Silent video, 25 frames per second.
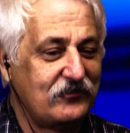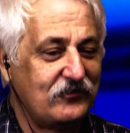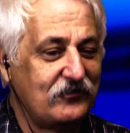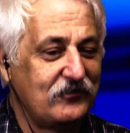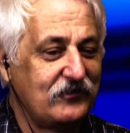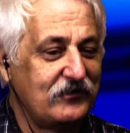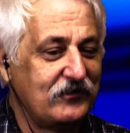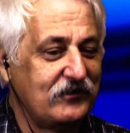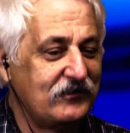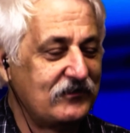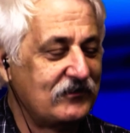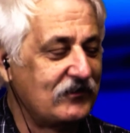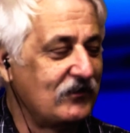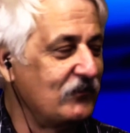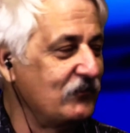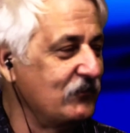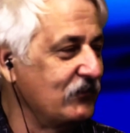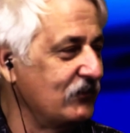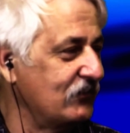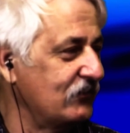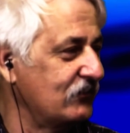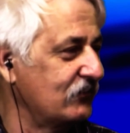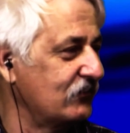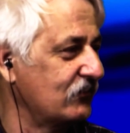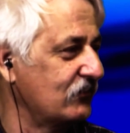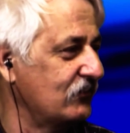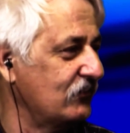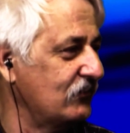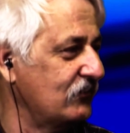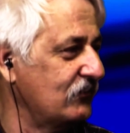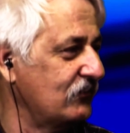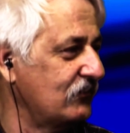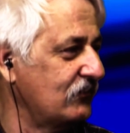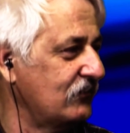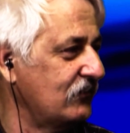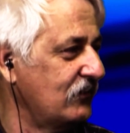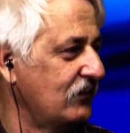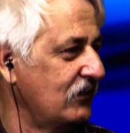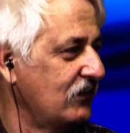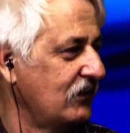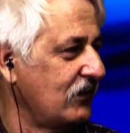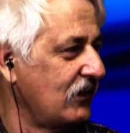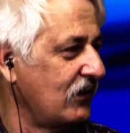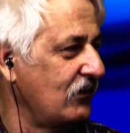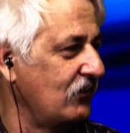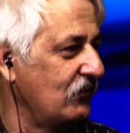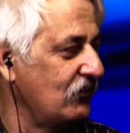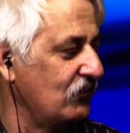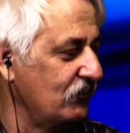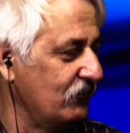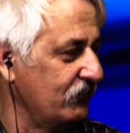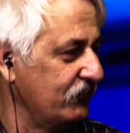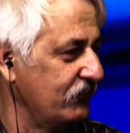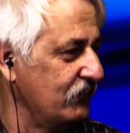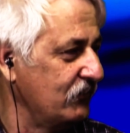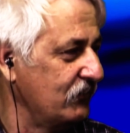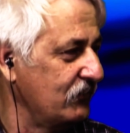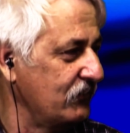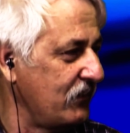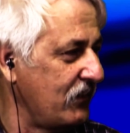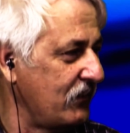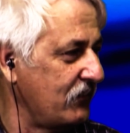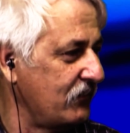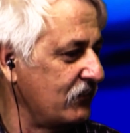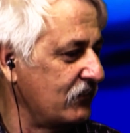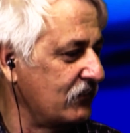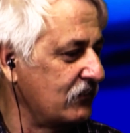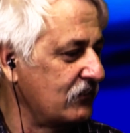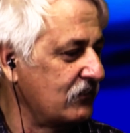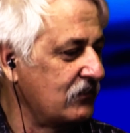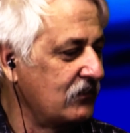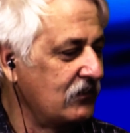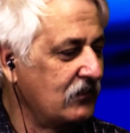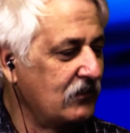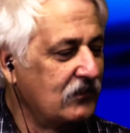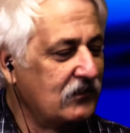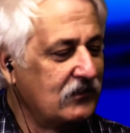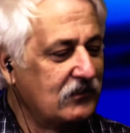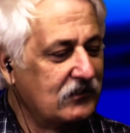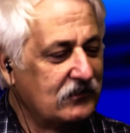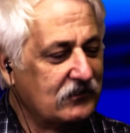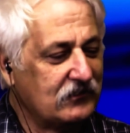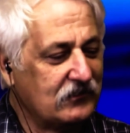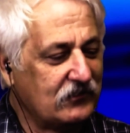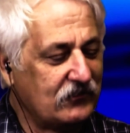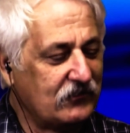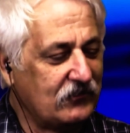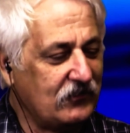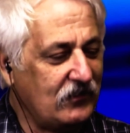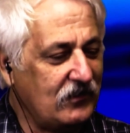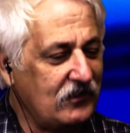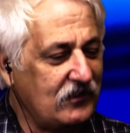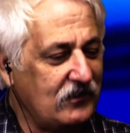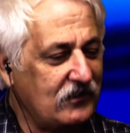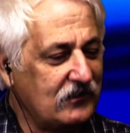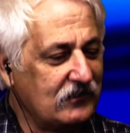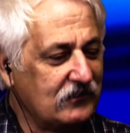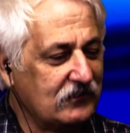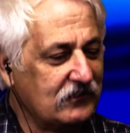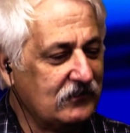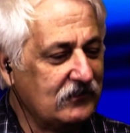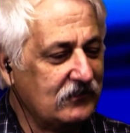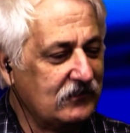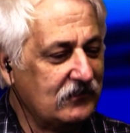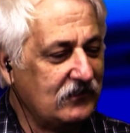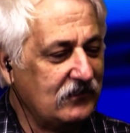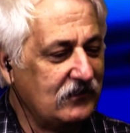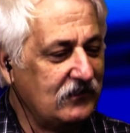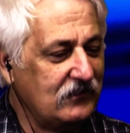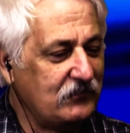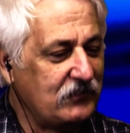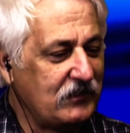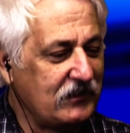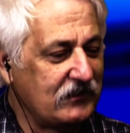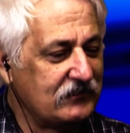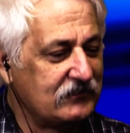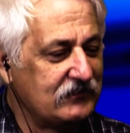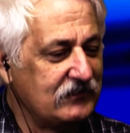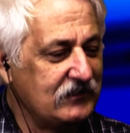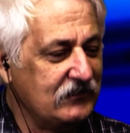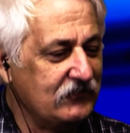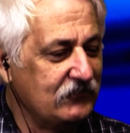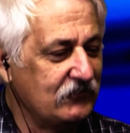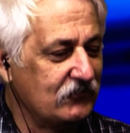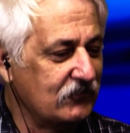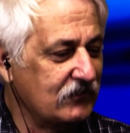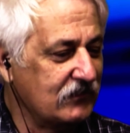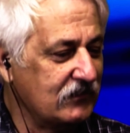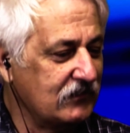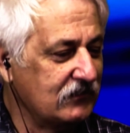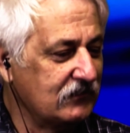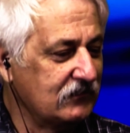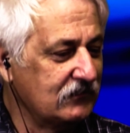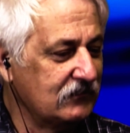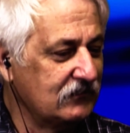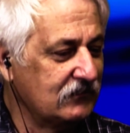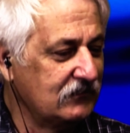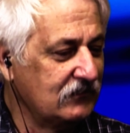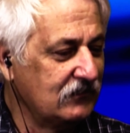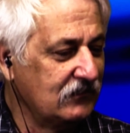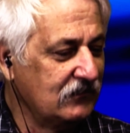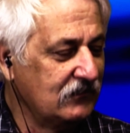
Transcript: 30-some years ago, I don't know if you remember the song by Steve Green.